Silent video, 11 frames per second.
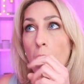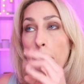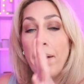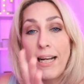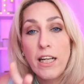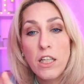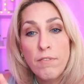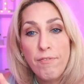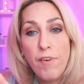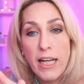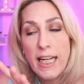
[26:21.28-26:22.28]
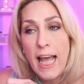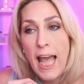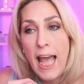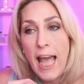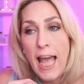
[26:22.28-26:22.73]
but I couldn't find
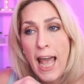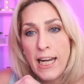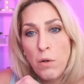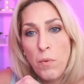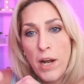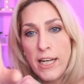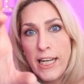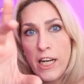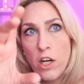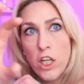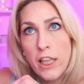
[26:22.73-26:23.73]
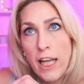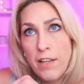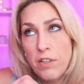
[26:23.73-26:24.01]
it anywhere near like the